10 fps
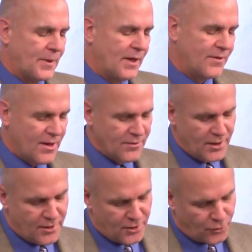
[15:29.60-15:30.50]
And then
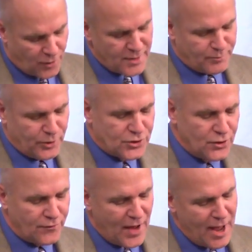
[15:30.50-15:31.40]
the great
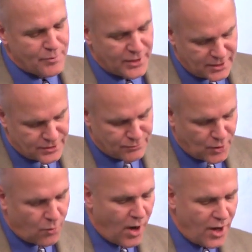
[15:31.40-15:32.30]
pursuit of happiness
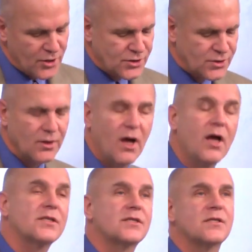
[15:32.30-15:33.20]
requires
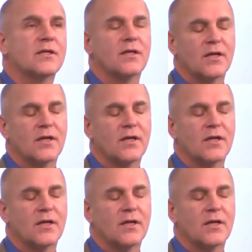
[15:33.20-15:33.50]
us,